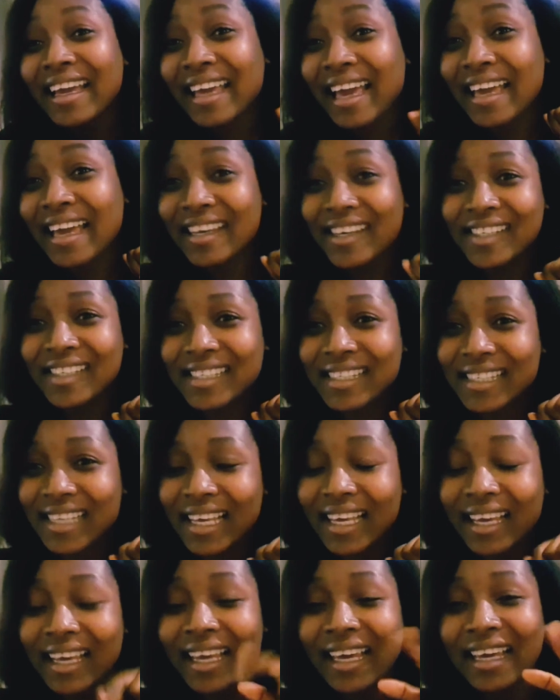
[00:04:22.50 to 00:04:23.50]
Can
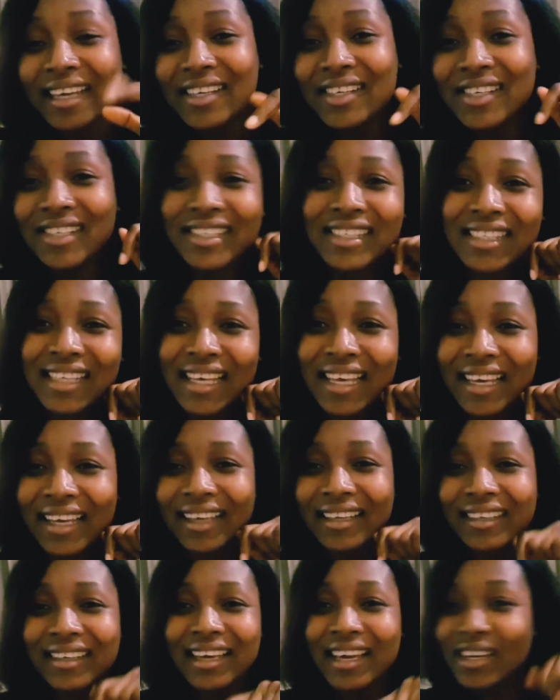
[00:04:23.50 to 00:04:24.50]
you
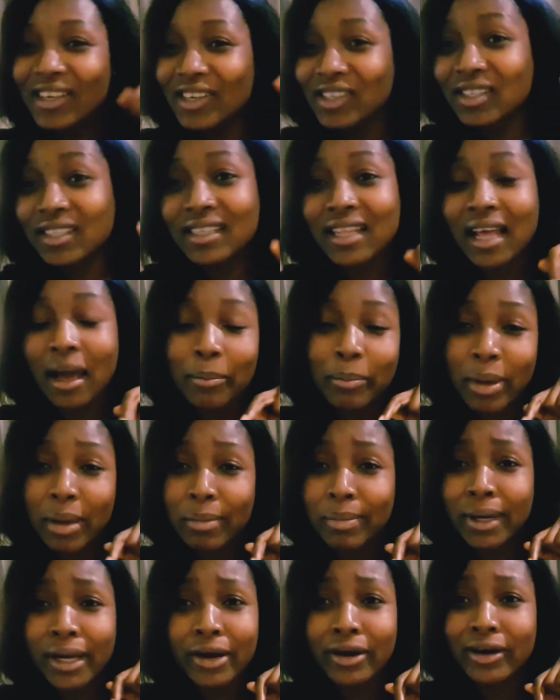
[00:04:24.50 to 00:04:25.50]
see that
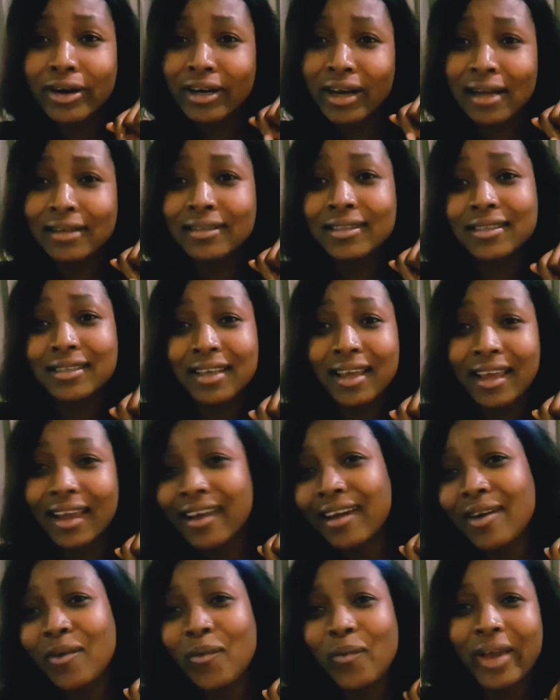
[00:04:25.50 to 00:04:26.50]
baby girl can sing?
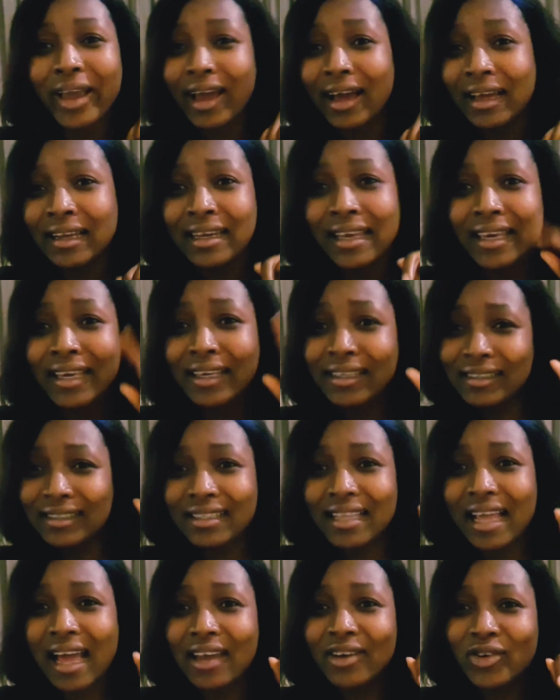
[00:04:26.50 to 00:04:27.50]
We can hit
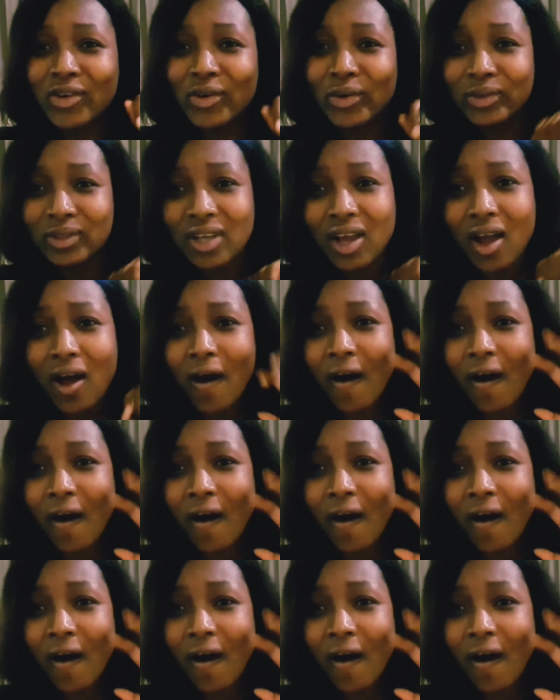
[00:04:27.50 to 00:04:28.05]
that note.